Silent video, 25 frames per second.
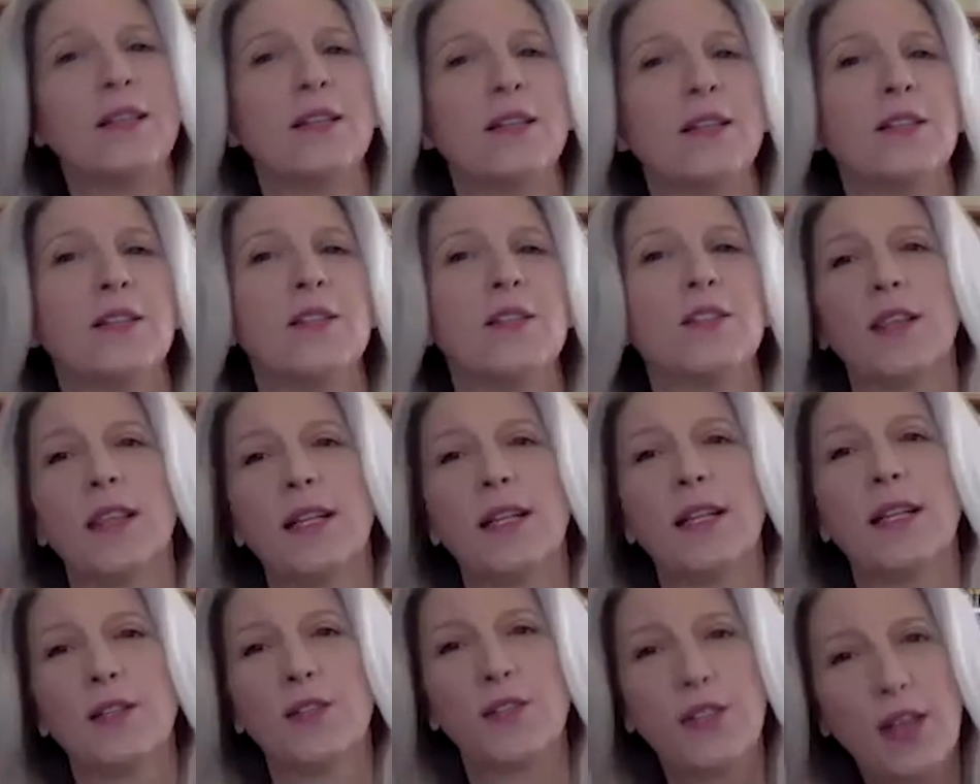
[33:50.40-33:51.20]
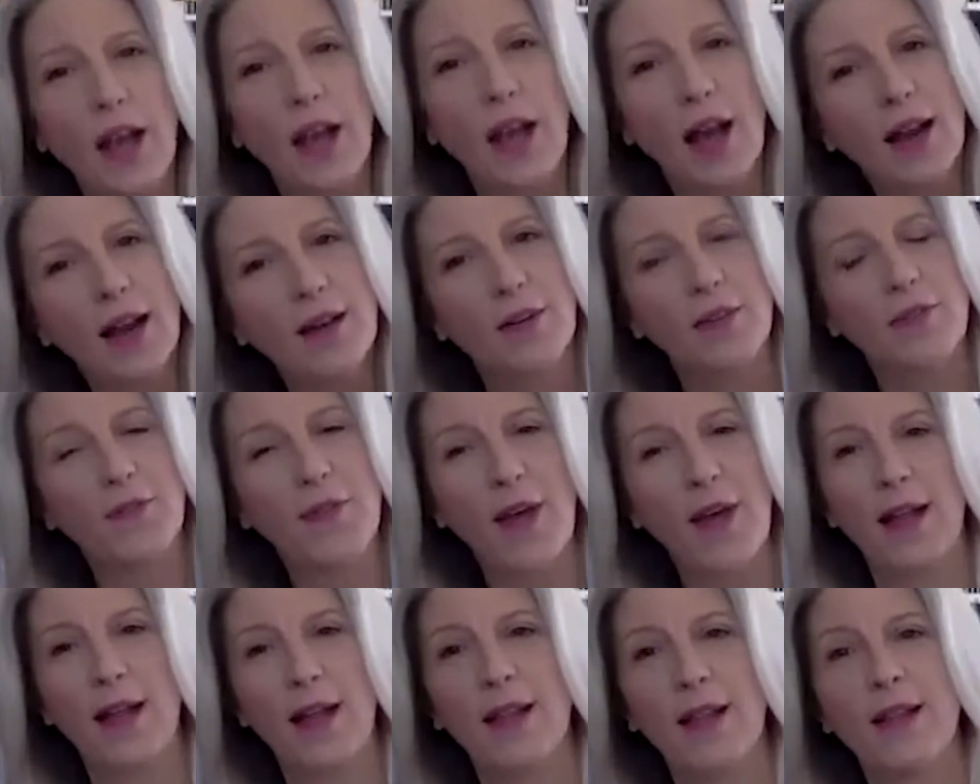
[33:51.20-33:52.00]
So I think there's kind of a
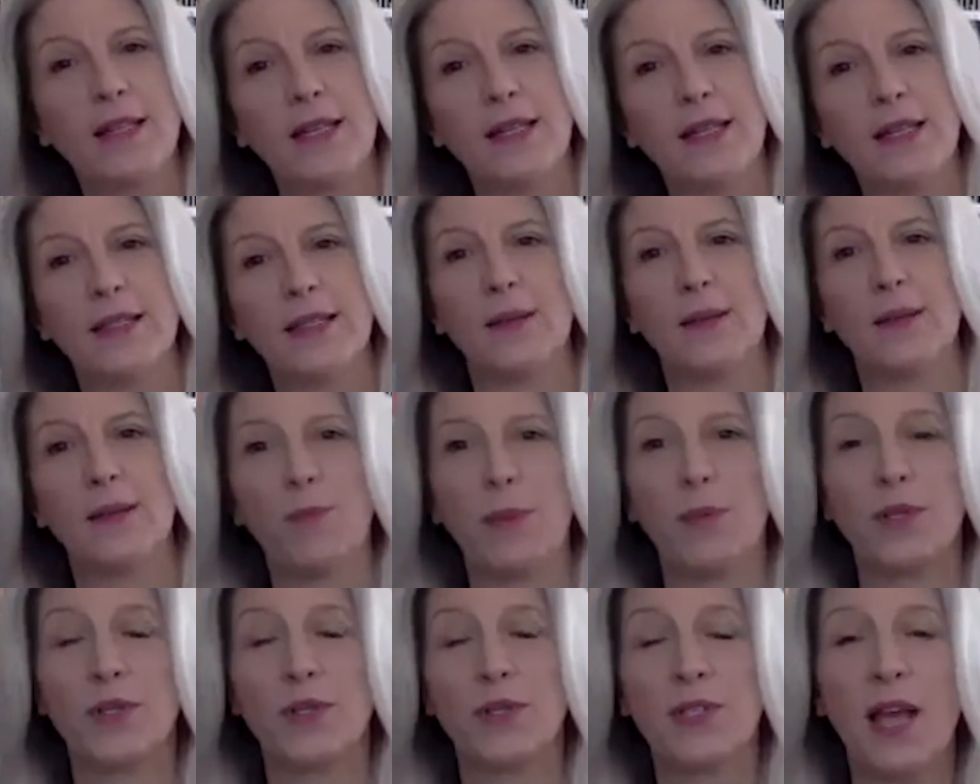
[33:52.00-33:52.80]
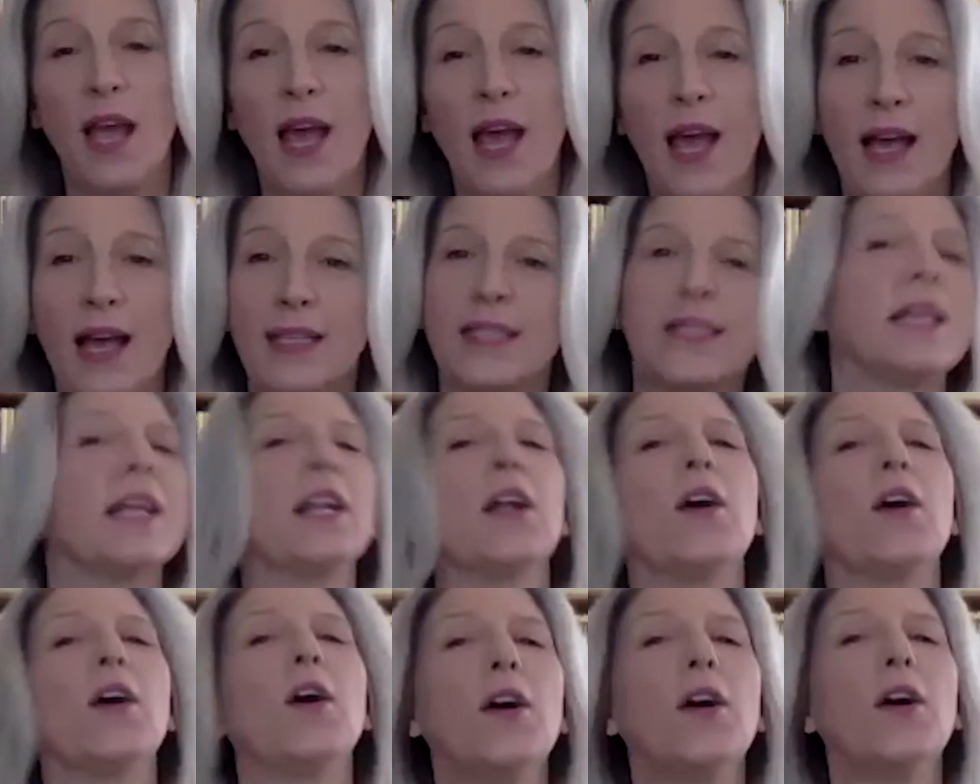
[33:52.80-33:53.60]
fallacy in some people's heads
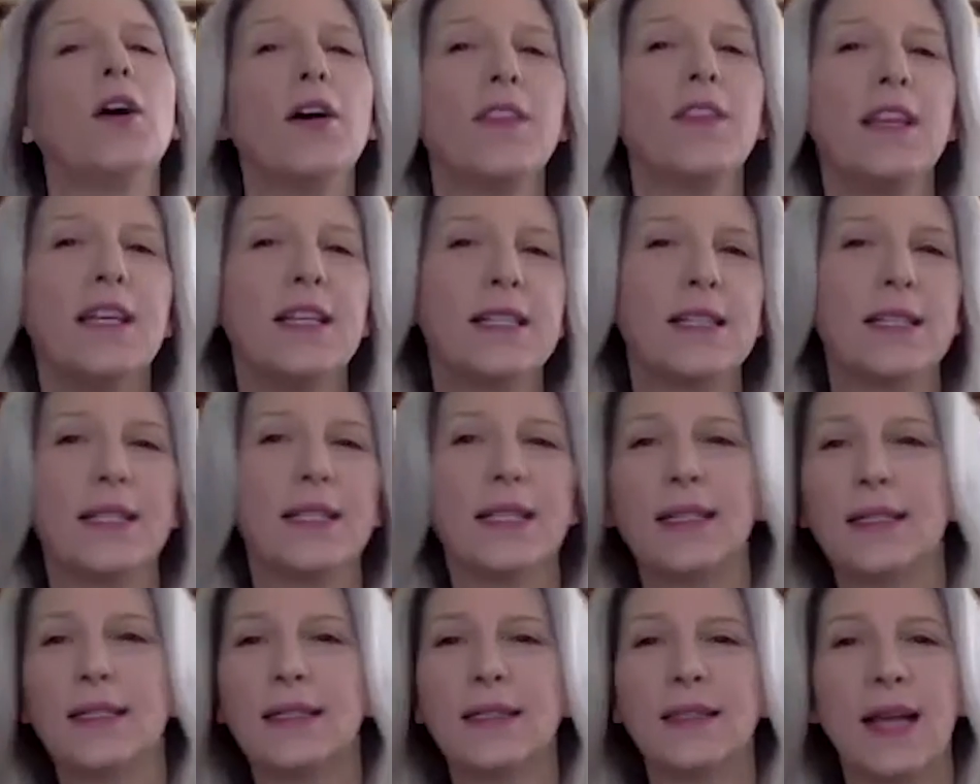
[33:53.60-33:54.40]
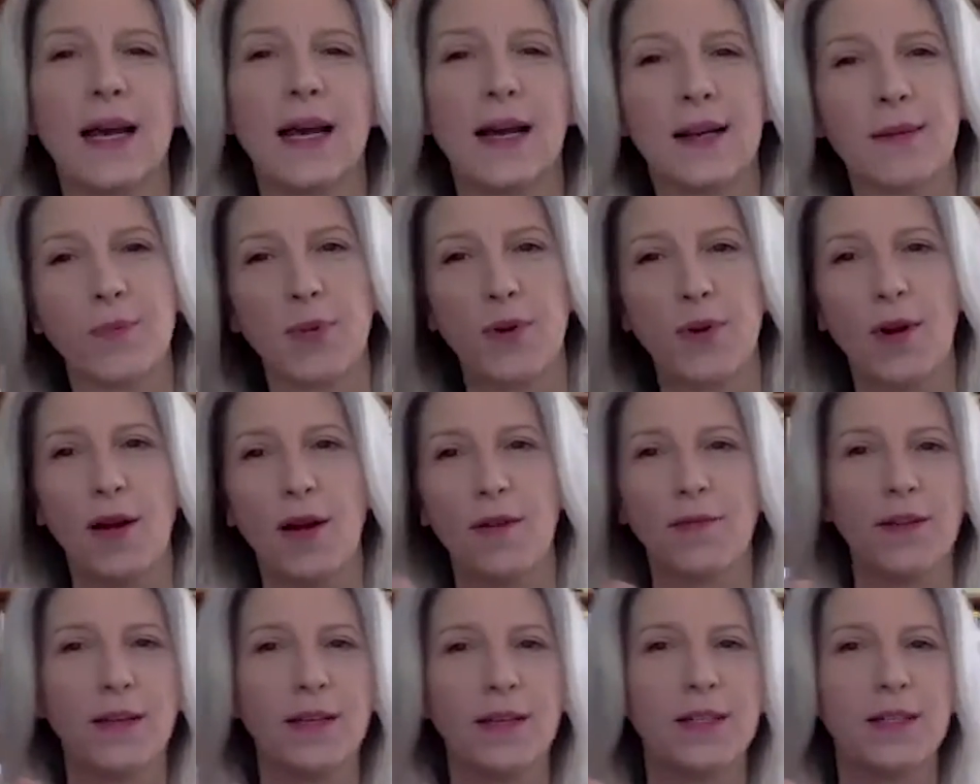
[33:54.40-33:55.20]
that all these little
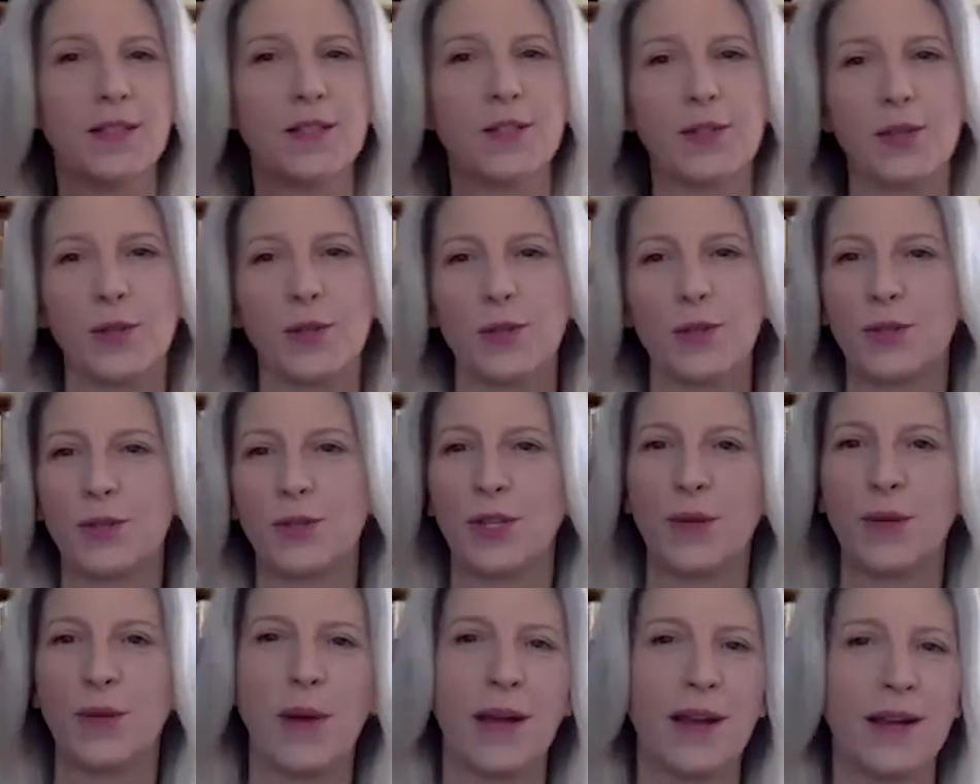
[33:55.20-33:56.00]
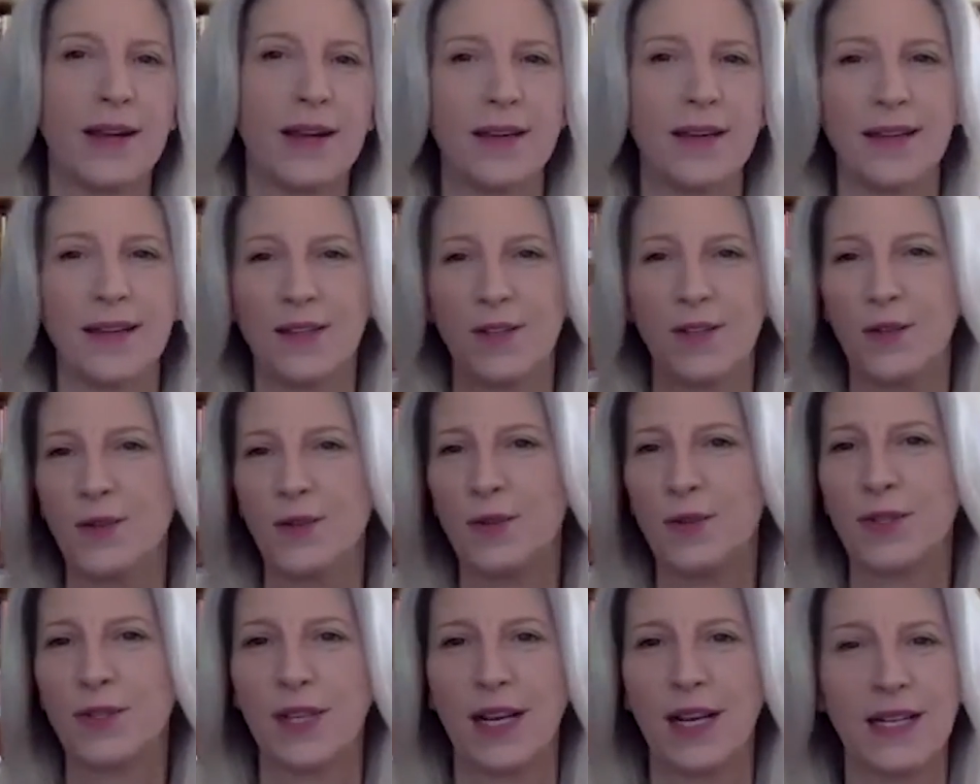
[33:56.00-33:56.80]
nonprofit and socially minded
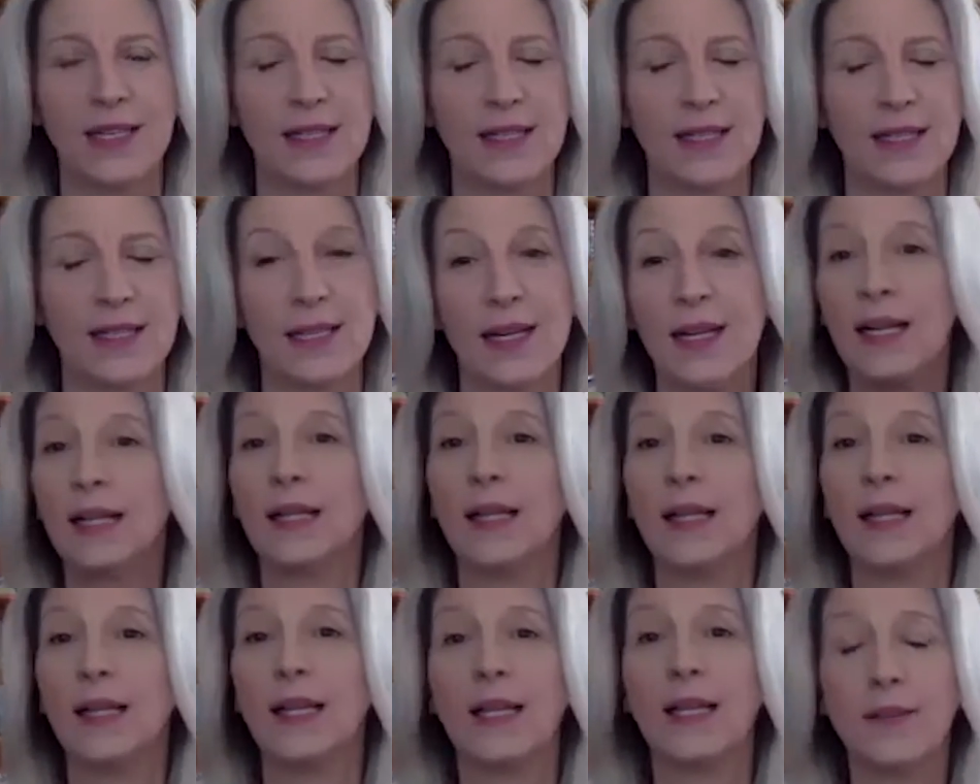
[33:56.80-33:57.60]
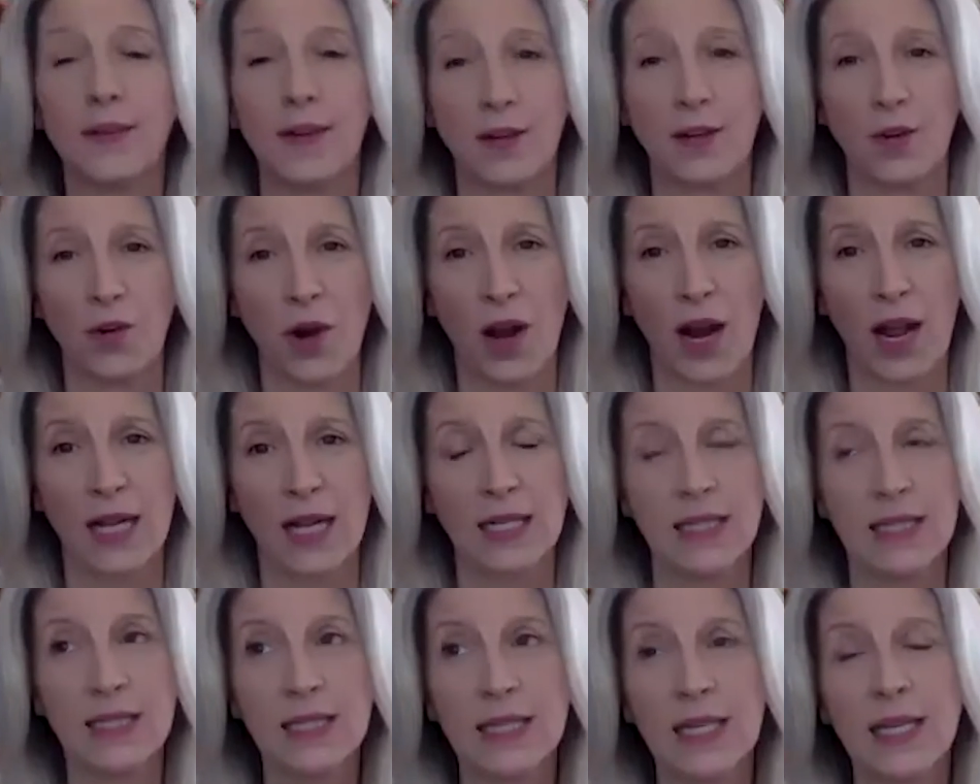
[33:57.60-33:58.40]
news sites live on
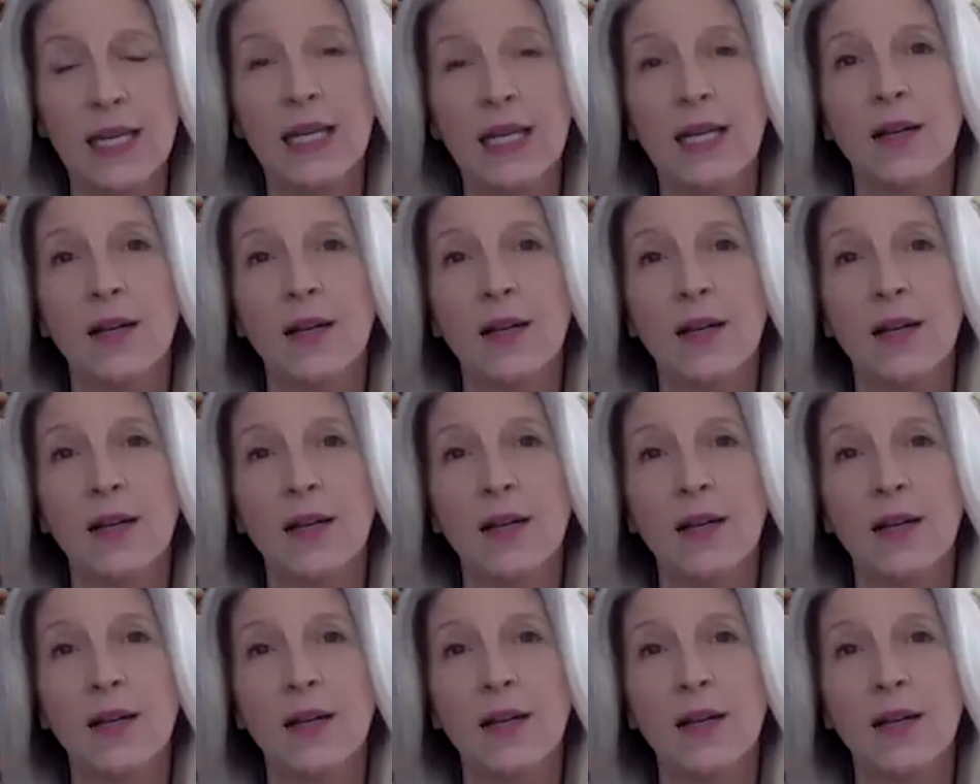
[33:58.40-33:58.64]
grants.